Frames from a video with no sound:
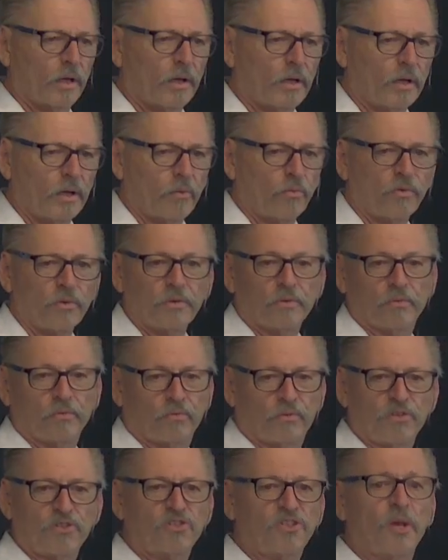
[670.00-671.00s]
re-
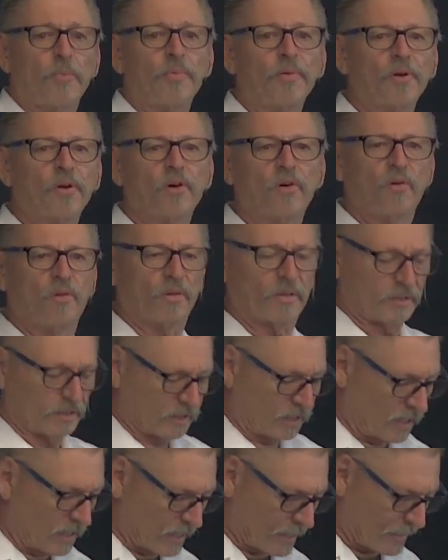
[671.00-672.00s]
reciprocal
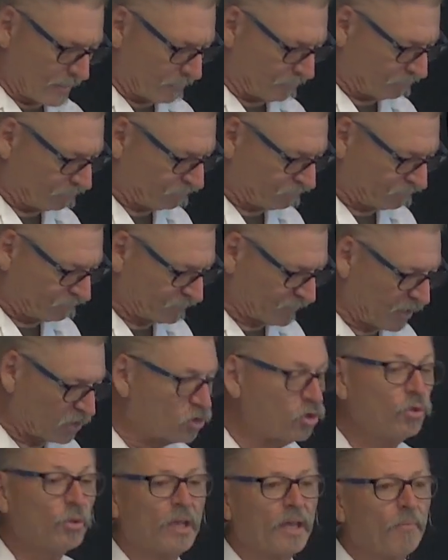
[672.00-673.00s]
um, that
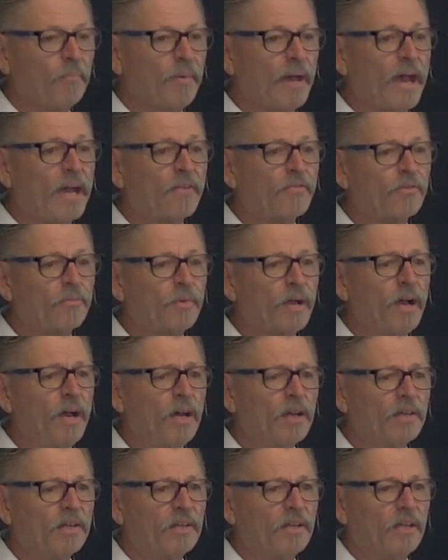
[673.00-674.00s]
you get back from
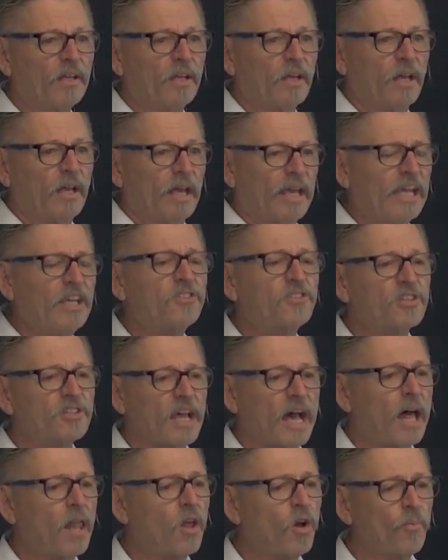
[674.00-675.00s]
god he says
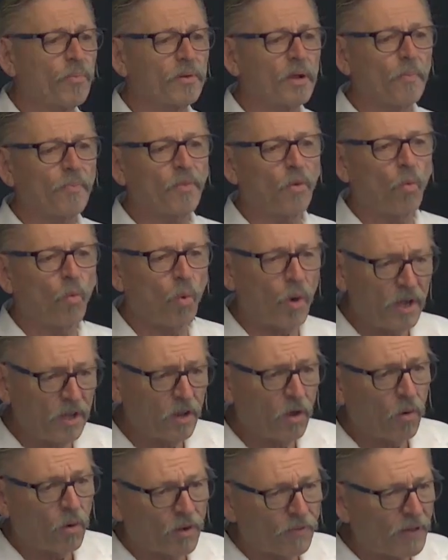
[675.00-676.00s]
i'll open up the
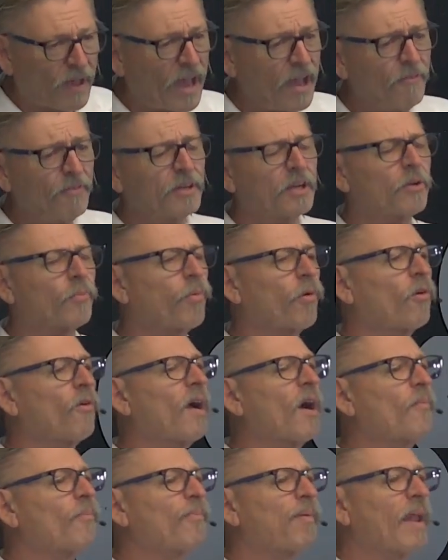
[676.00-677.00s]
window of heaven and pour
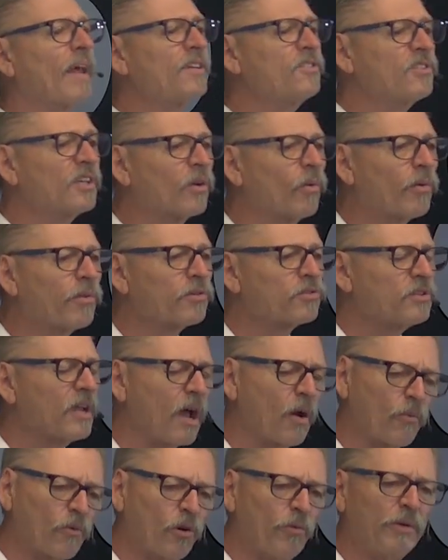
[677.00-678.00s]
out blessing where there's
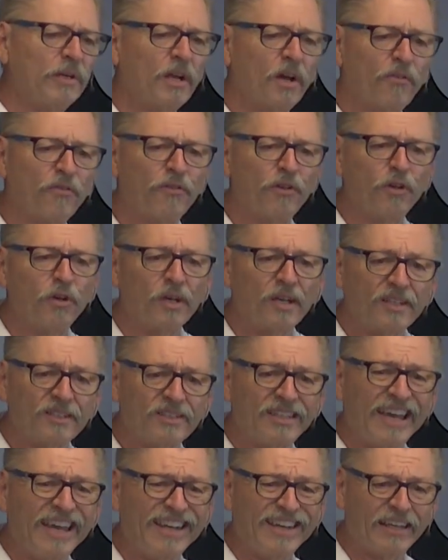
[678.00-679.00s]
not room enough for you to
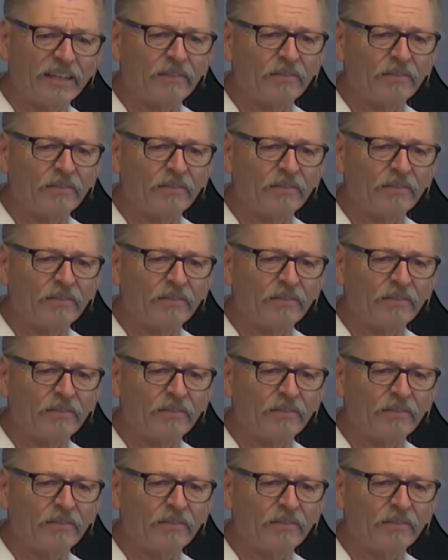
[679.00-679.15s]
contain it